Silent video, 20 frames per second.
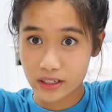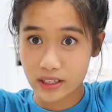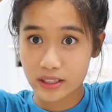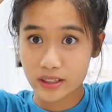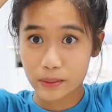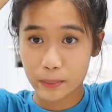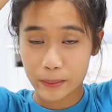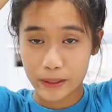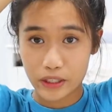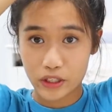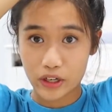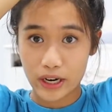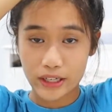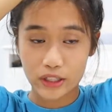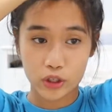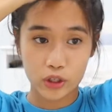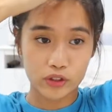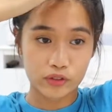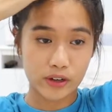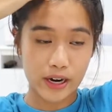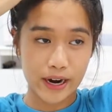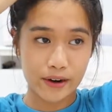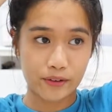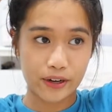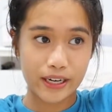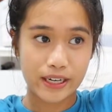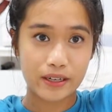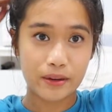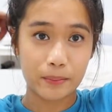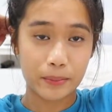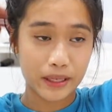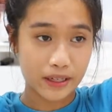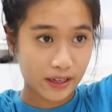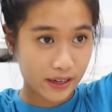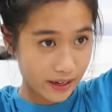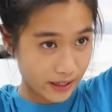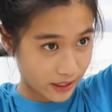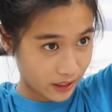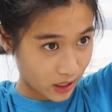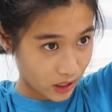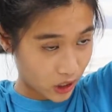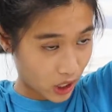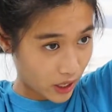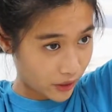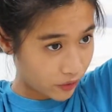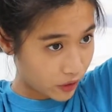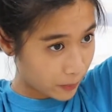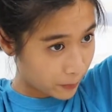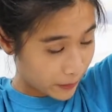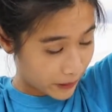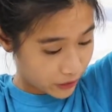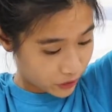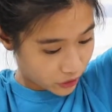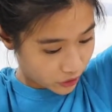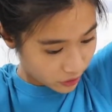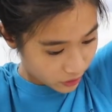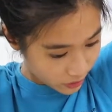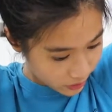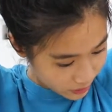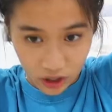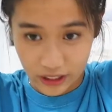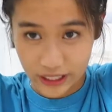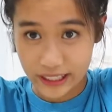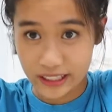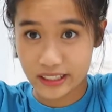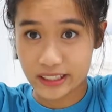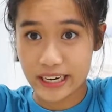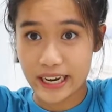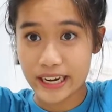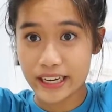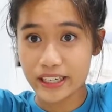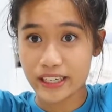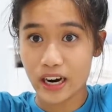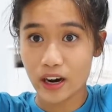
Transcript: is the picture I chose for Irene because a lot of her pictures are like stage